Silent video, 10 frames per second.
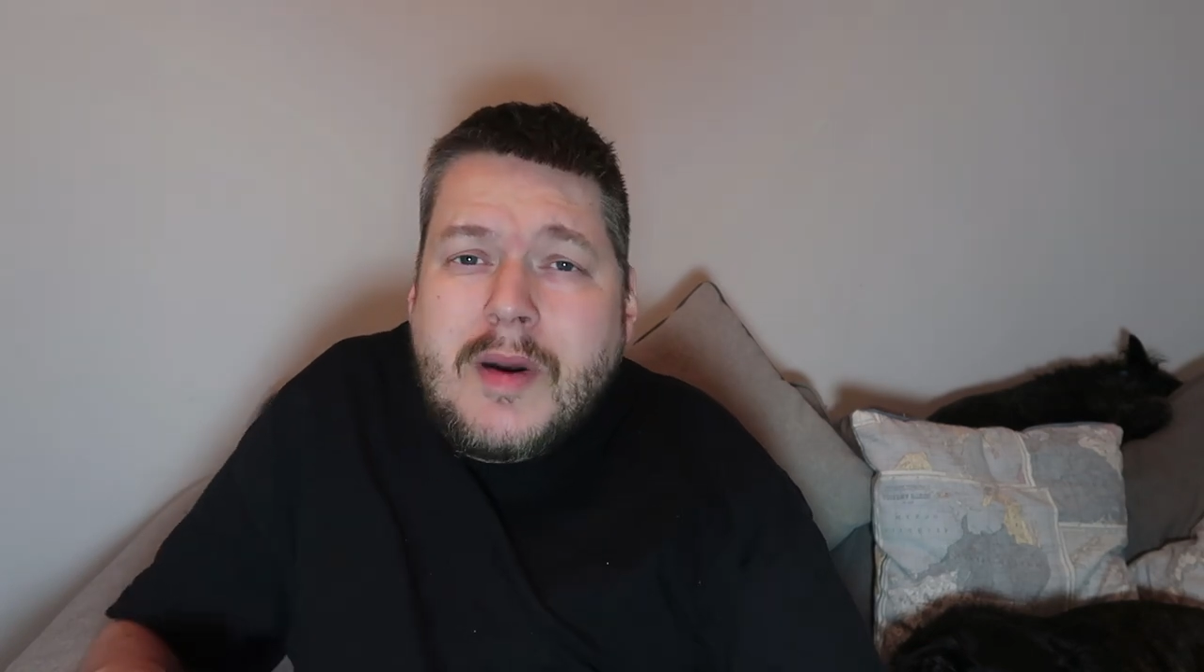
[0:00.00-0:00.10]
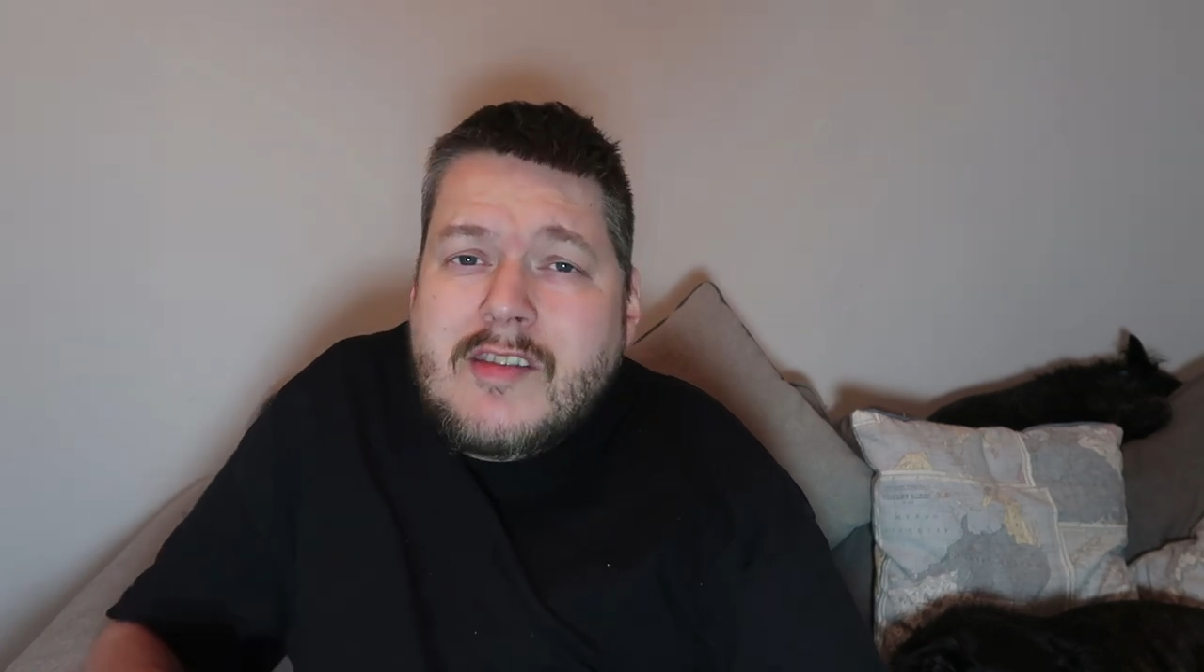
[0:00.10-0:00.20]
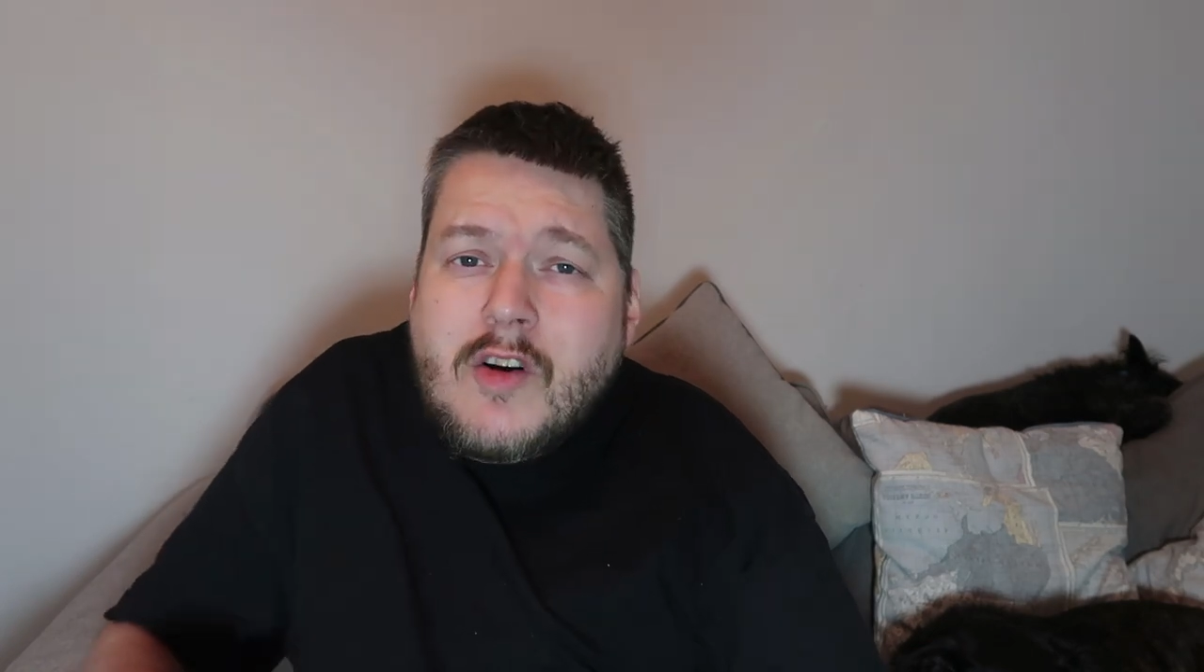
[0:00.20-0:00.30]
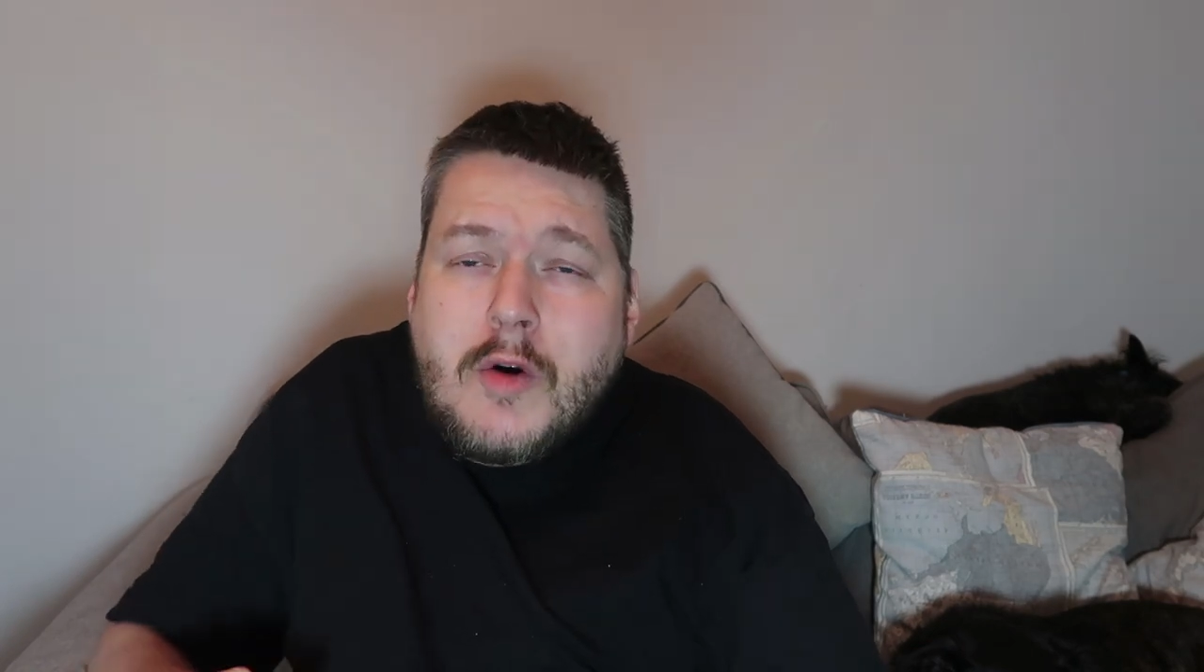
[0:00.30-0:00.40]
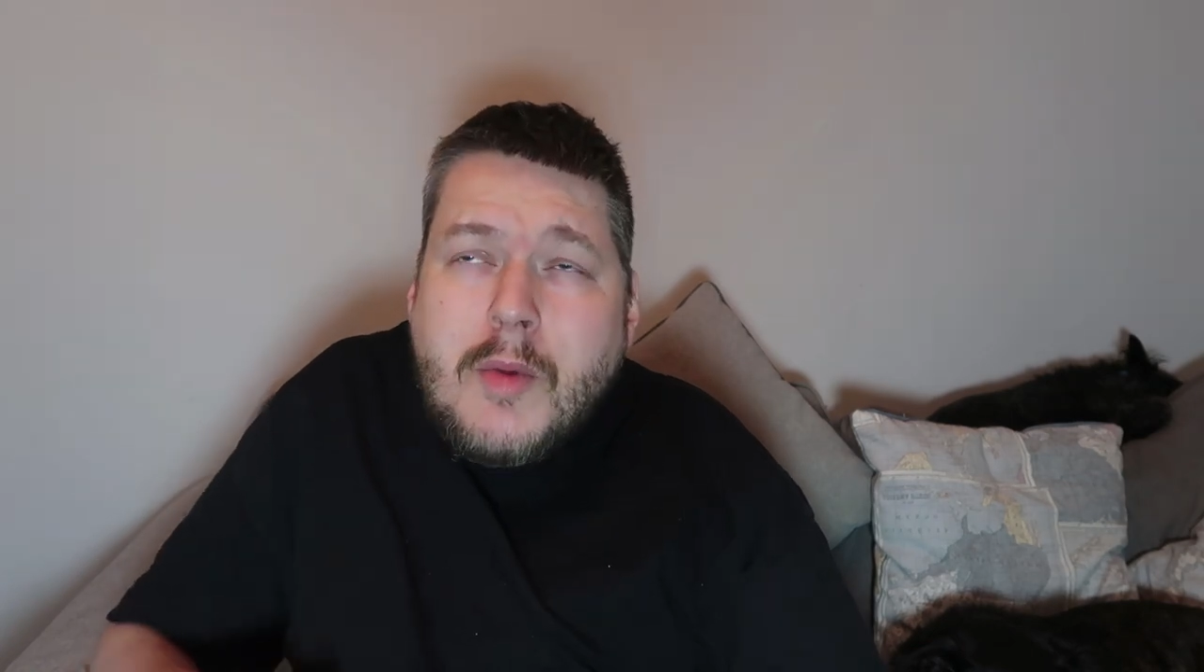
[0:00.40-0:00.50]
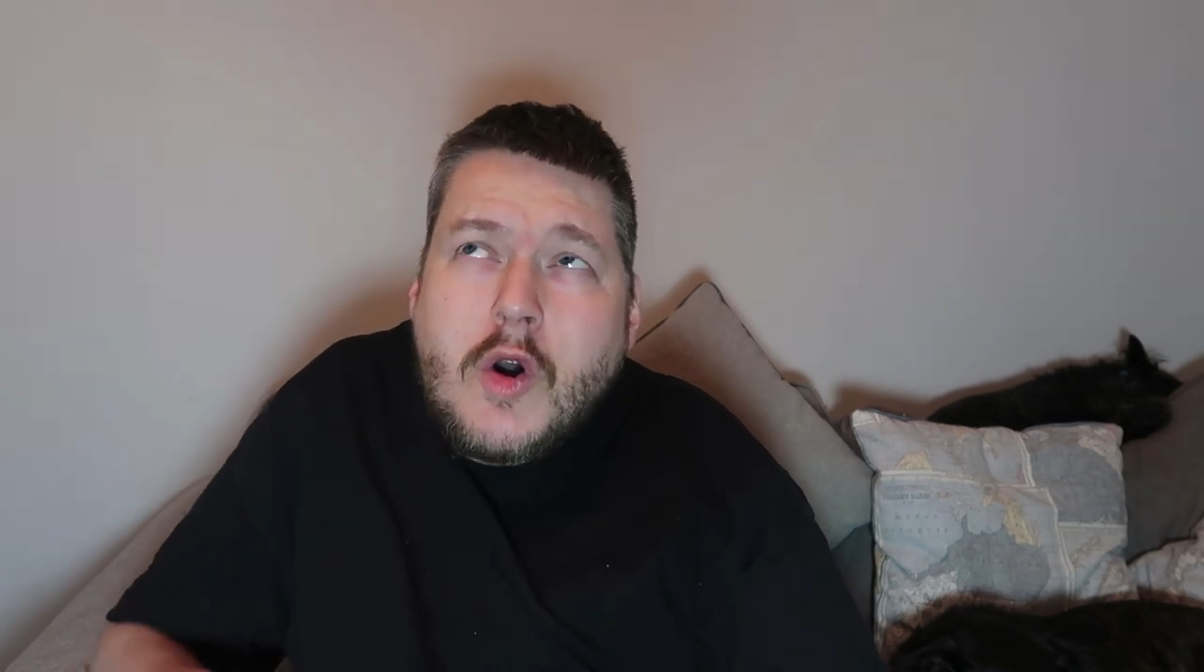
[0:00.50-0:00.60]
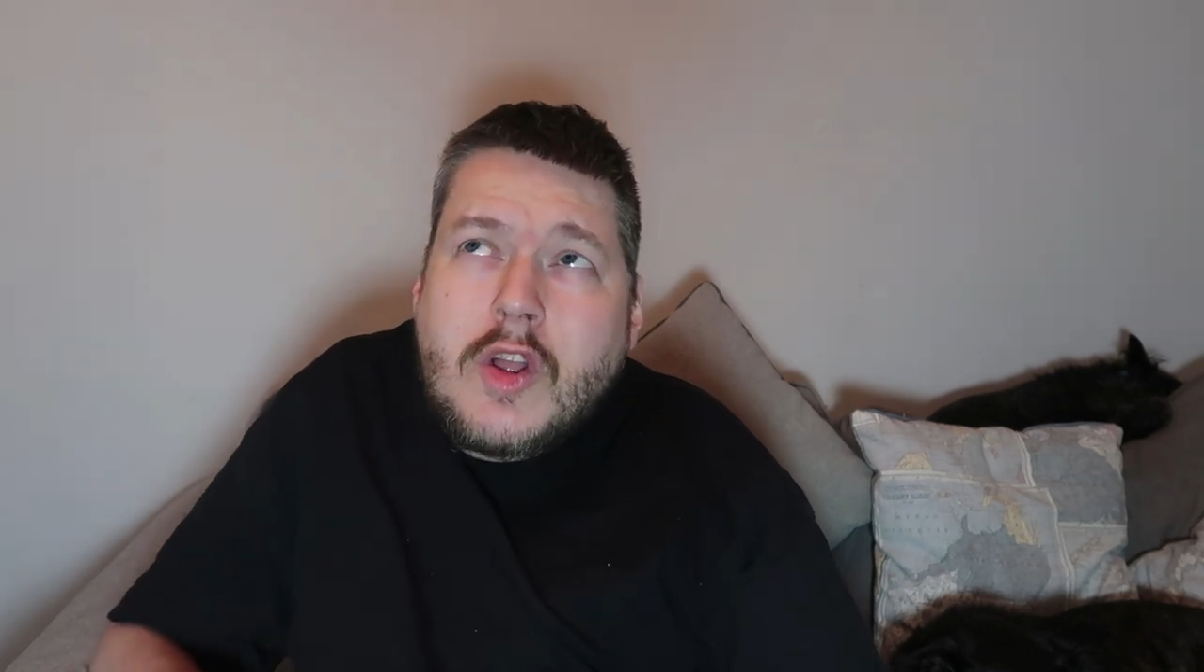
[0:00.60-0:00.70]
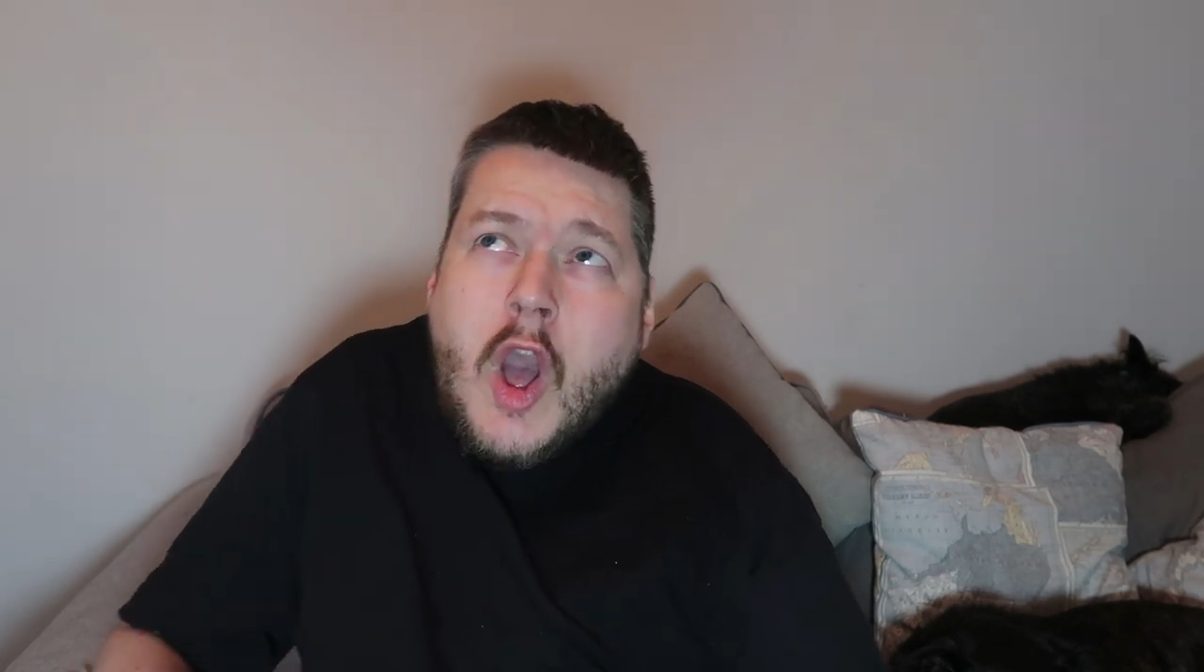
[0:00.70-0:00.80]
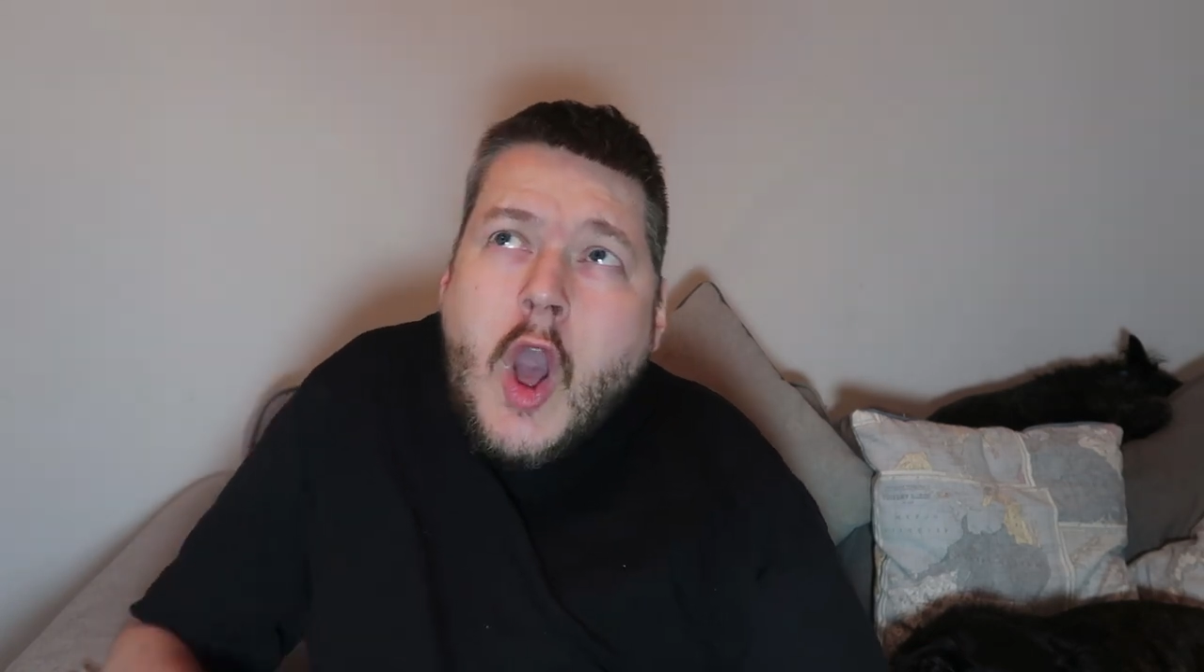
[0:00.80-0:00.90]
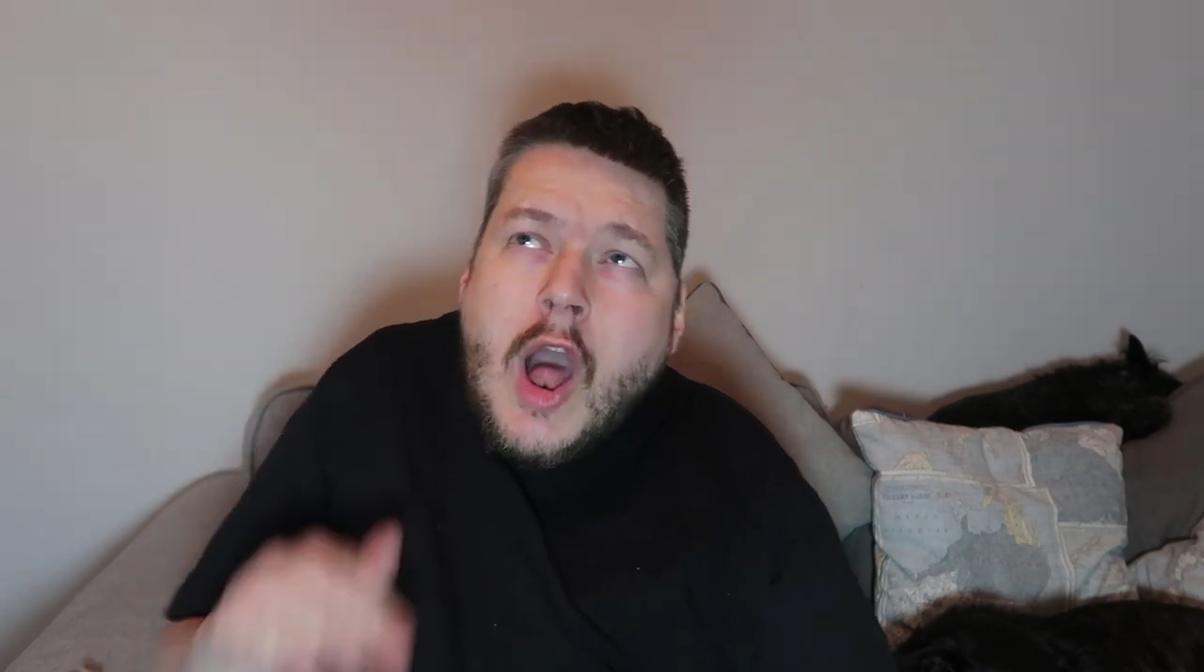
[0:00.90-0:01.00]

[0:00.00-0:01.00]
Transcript: has come on